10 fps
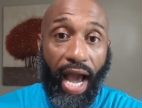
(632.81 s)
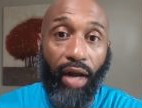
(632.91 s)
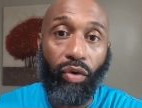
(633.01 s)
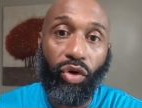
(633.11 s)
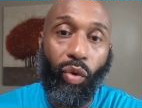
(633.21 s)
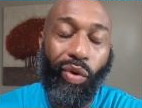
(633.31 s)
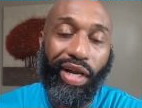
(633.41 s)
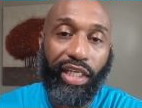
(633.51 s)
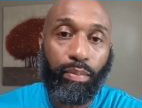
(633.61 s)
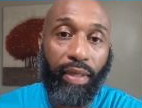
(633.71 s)
I don't know
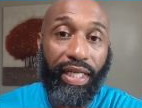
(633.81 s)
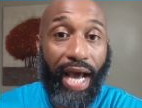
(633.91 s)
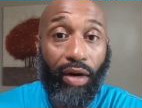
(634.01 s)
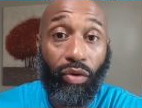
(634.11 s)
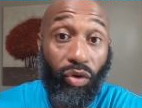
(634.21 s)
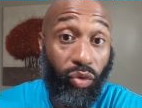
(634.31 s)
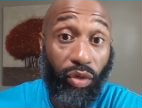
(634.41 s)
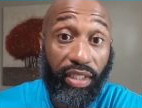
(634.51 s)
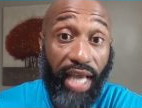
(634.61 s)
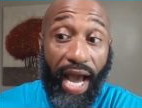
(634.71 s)
what his split. I don't know who
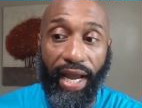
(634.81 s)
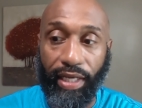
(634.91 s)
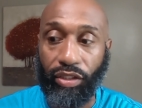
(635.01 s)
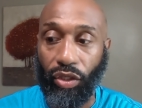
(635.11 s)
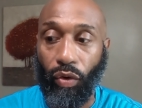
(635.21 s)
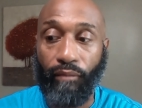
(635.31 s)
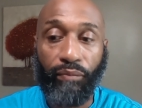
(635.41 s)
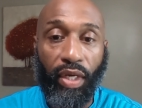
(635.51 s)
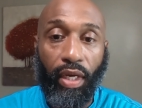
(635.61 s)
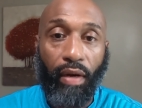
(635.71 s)
this guy is. So,
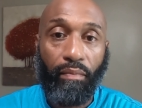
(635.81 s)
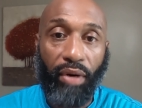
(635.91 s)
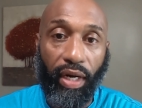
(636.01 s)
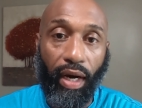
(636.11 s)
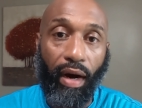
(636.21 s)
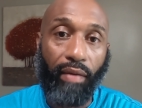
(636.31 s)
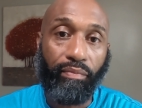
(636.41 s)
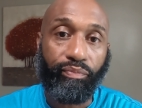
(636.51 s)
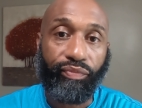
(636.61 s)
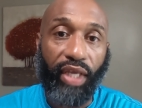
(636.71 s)
but
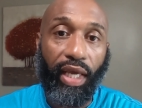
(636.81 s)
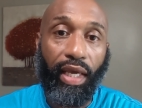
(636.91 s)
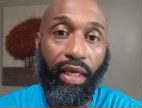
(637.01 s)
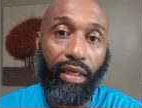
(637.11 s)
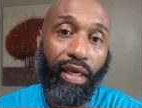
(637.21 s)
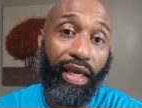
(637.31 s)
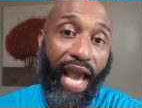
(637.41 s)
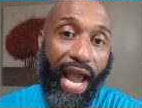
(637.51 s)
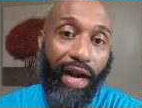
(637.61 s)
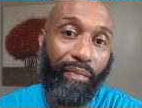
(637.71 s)
um, he he
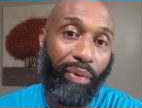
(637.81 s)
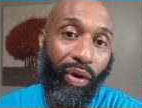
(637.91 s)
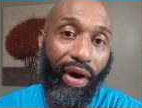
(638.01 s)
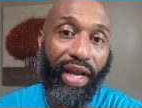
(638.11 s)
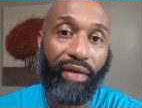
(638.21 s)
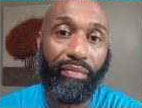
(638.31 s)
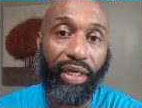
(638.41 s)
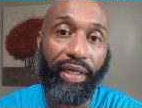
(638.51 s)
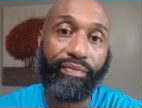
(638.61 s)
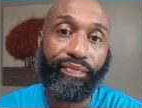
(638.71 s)
had a point,
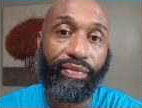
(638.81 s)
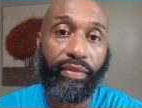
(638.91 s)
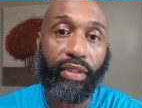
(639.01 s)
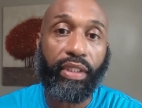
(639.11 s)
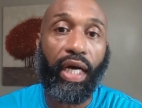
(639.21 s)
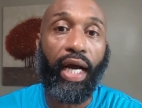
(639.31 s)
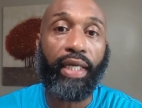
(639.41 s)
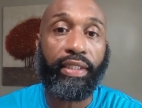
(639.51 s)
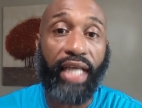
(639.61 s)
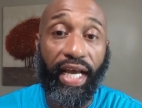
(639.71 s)
but
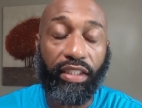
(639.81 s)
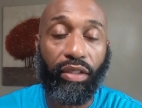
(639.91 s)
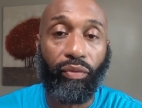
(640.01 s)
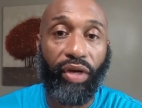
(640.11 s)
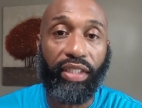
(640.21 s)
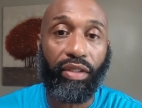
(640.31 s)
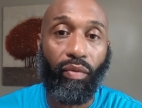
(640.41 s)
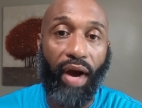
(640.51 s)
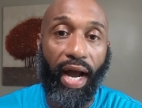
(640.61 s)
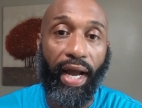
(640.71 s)
that's the reason
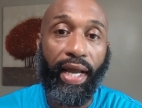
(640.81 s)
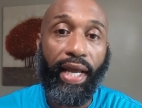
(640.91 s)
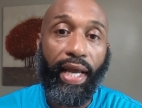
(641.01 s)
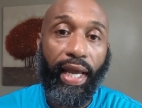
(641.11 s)
why